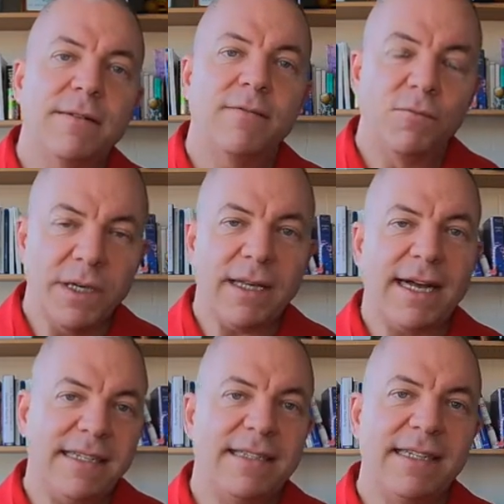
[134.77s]

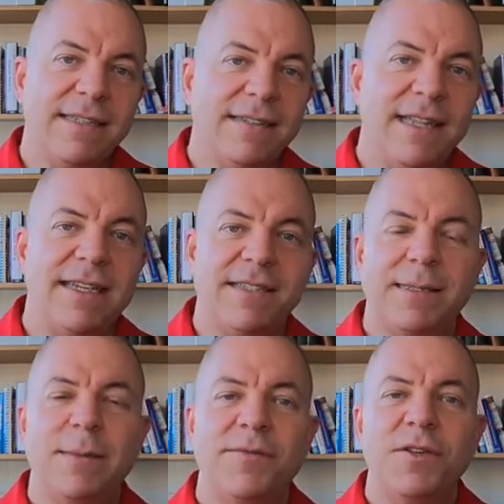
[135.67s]
realizing that
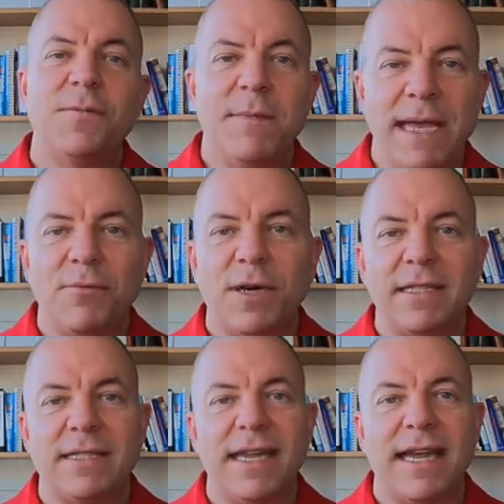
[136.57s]
some of you may want
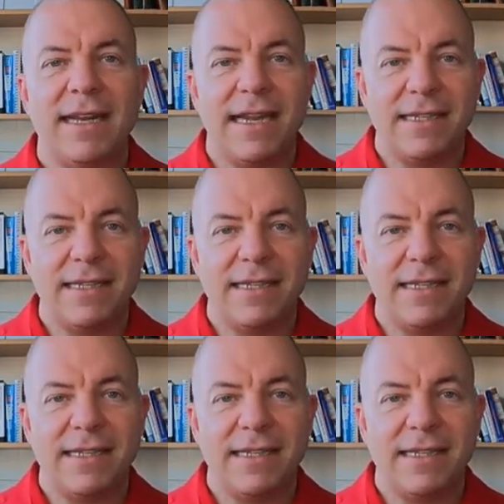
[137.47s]
to get